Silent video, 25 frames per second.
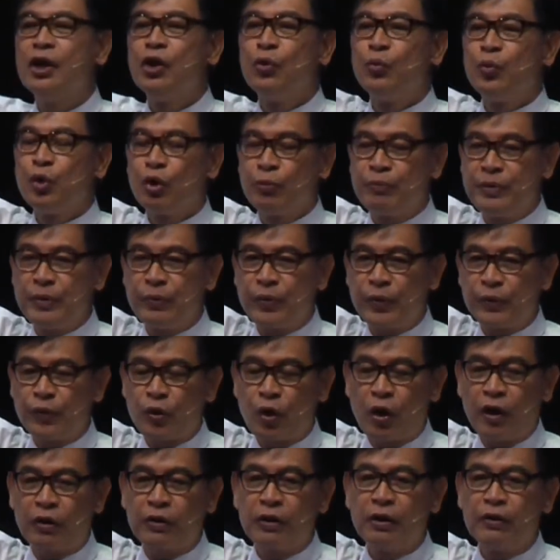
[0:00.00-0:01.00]
we will be with
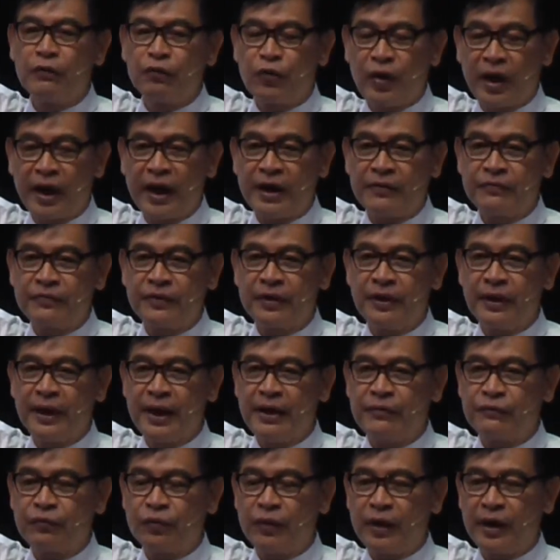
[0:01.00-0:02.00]
God forever
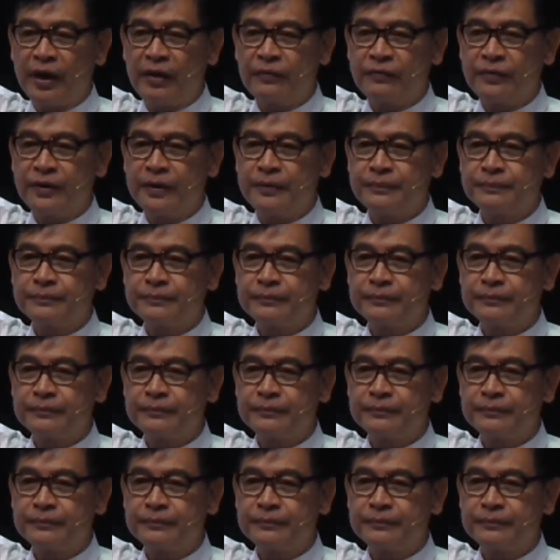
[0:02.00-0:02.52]
and forever.